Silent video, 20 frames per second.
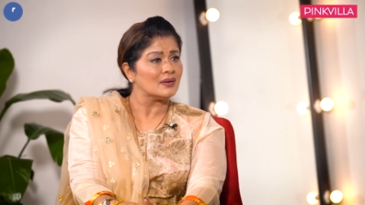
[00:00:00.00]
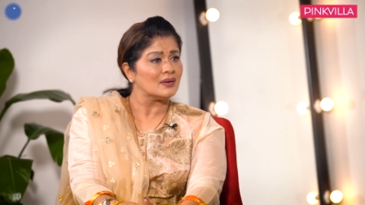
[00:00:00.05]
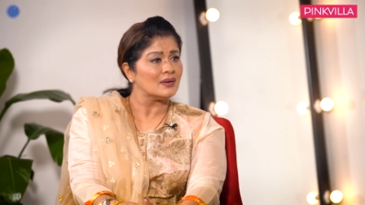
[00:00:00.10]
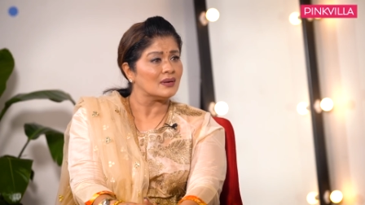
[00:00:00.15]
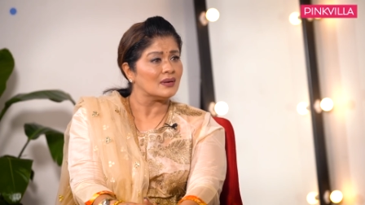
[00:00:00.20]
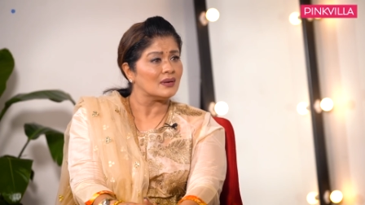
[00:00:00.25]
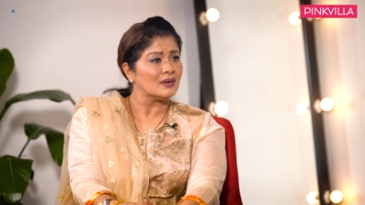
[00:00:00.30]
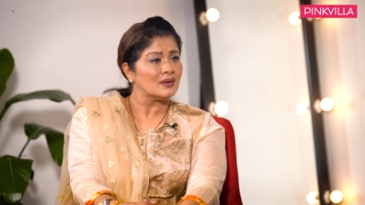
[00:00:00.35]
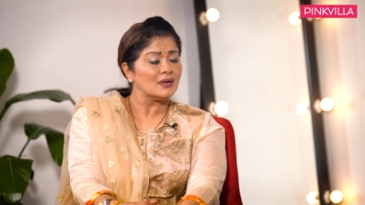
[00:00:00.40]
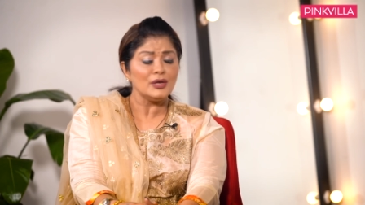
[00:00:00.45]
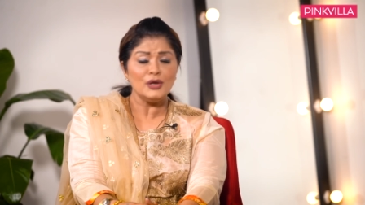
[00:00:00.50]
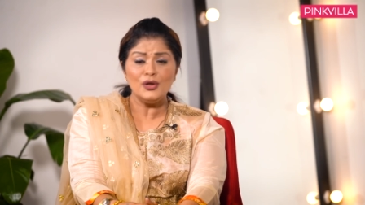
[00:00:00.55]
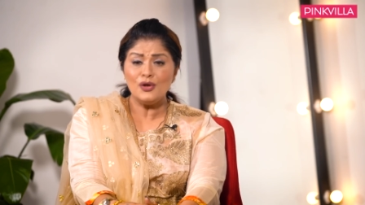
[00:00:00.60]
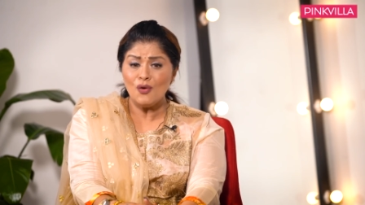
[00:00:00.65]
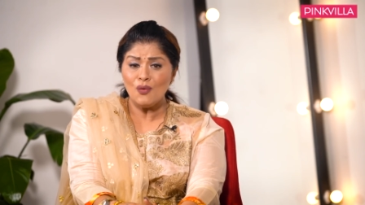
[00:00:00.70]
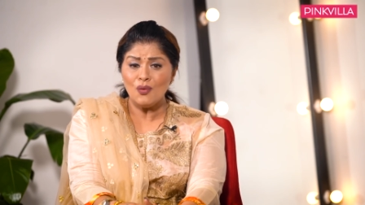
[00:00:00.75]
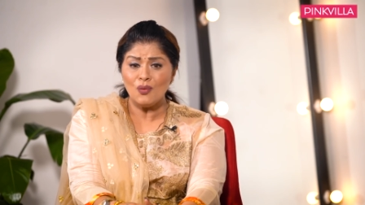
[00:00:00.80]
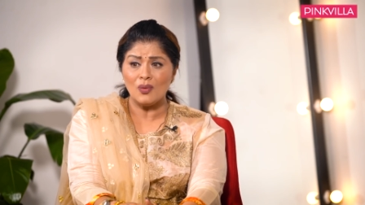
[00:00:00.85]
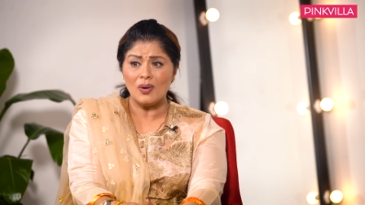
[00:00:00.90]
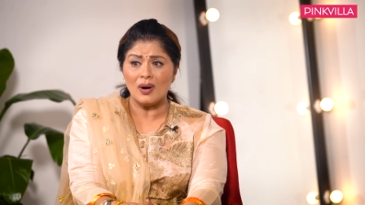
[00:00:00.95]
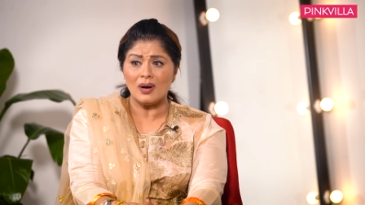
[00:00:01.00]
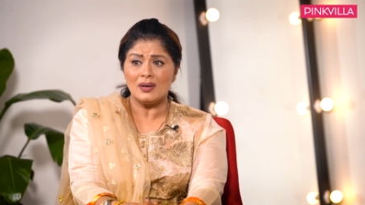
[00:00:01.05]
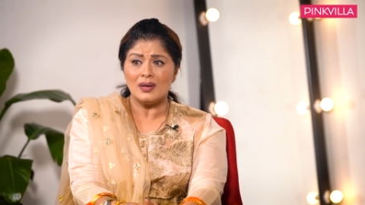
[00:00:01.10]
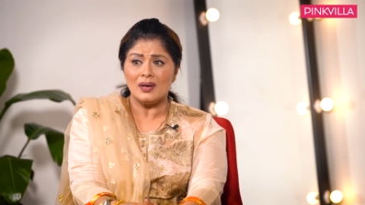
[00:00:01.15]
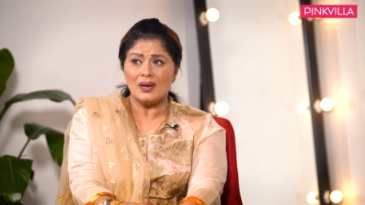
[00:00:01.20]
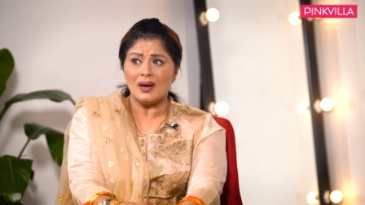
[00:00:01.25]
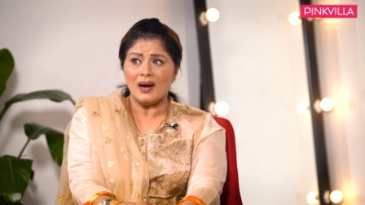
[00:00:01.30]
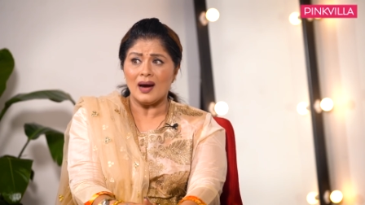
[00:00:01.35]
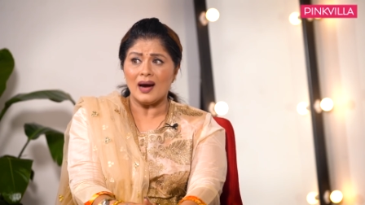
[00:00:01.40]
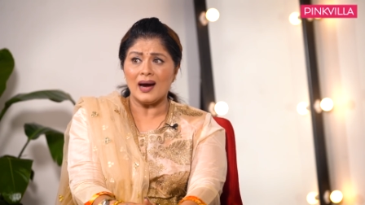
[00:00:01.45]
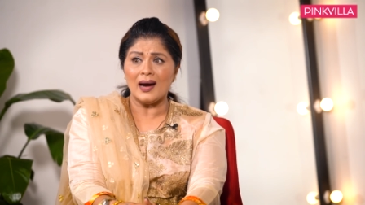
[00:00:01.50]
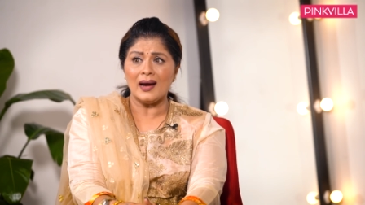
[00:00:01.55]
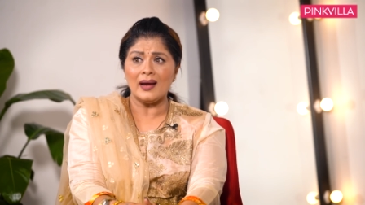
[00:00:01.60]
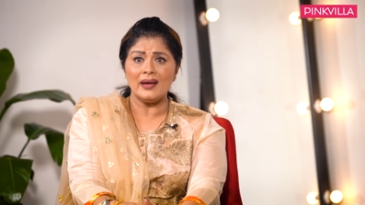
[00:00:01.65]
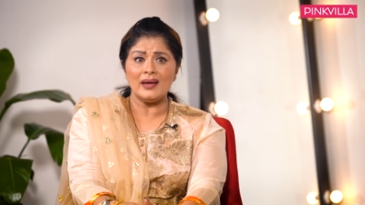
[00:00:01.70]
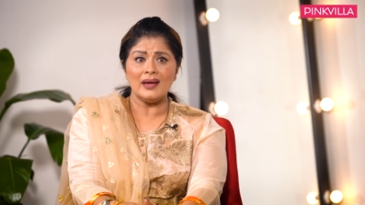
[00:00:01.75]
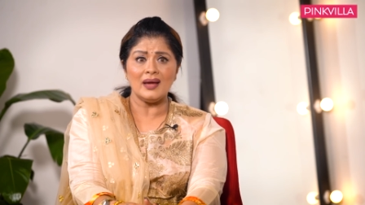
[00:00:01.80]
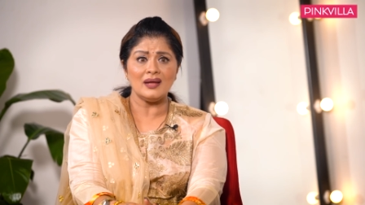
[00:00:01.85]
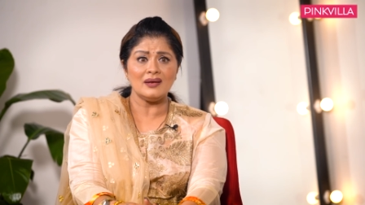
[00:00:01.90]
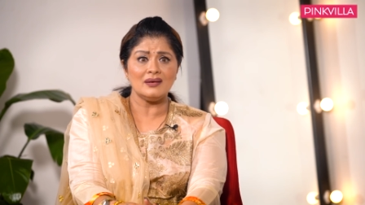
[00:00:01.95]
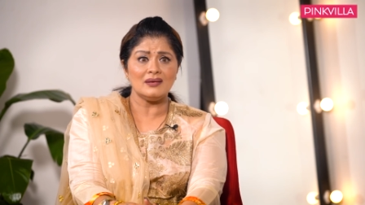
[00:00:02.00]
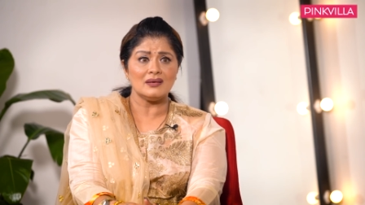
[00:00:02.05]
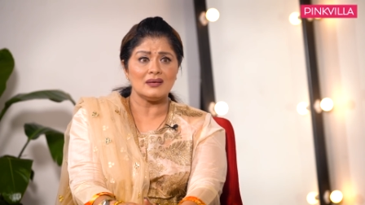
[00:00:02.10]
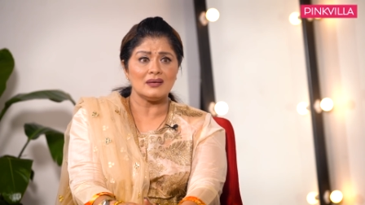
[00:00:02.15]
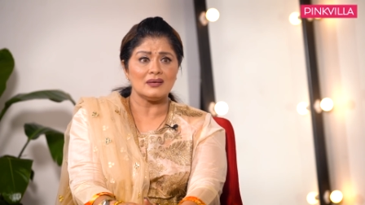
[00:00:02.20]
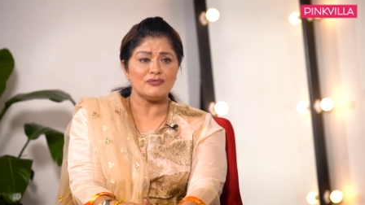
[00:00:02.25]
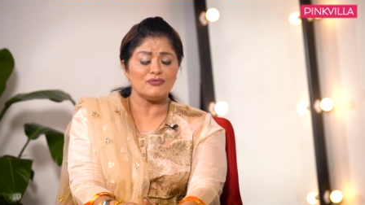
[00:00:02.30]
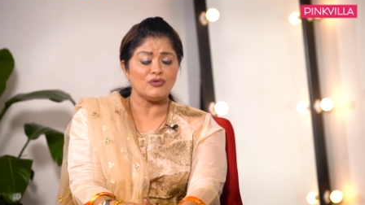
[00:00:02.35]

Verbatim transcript: Really? No. I had,